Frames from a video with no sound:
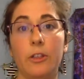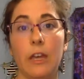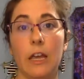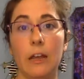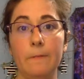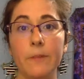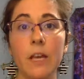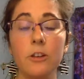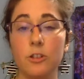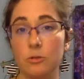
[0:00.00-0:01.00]
thing
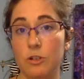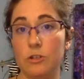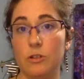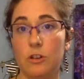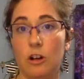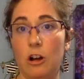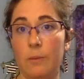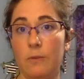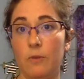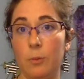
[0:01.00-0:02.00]
to reduce their
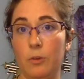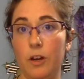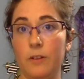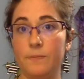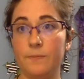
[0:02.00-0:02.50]
carbon footprint.